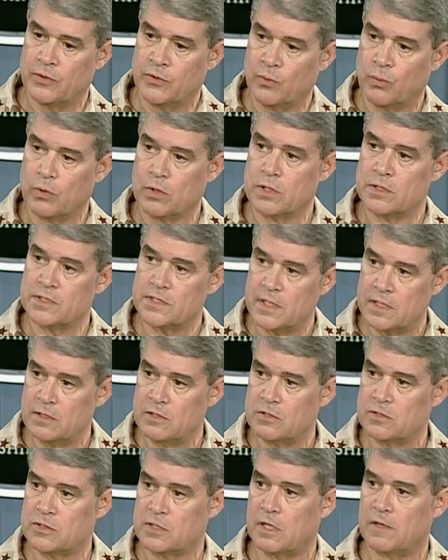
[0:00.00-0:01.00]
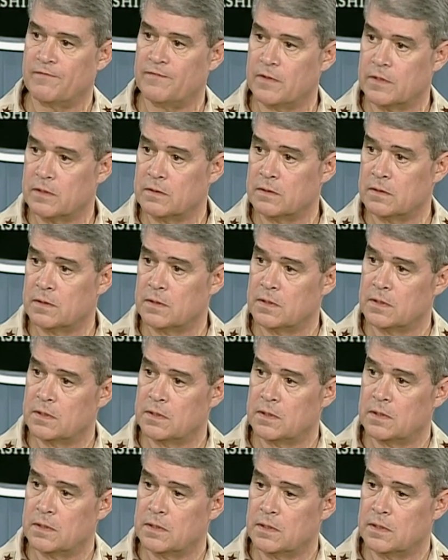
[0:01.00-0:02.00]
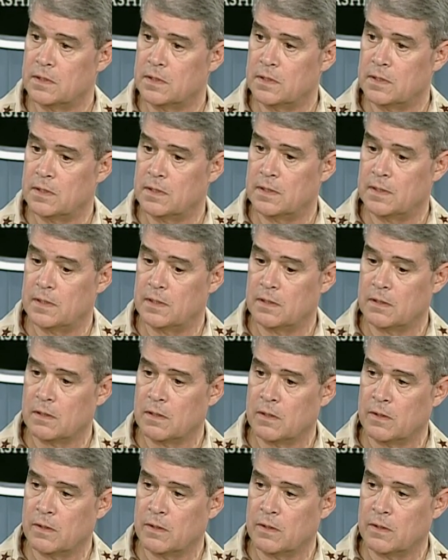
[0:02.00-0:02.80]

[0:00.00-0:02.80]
words they use often uh,